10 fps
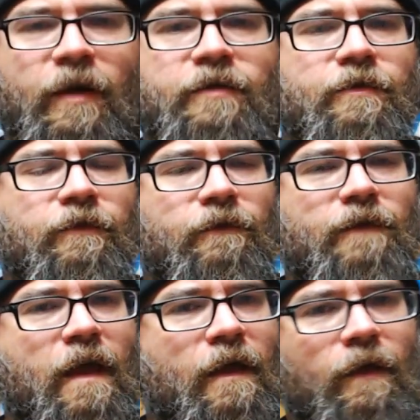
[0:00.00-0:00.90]
pictures of
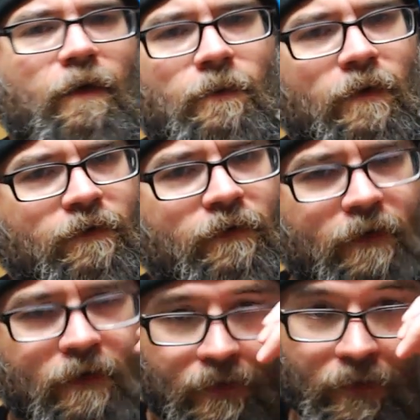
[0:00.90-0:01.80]
hell, where it's
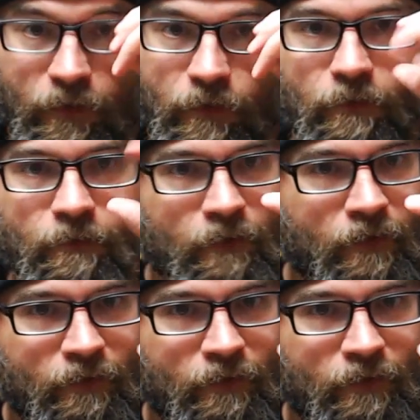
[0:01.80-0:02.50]
like all the little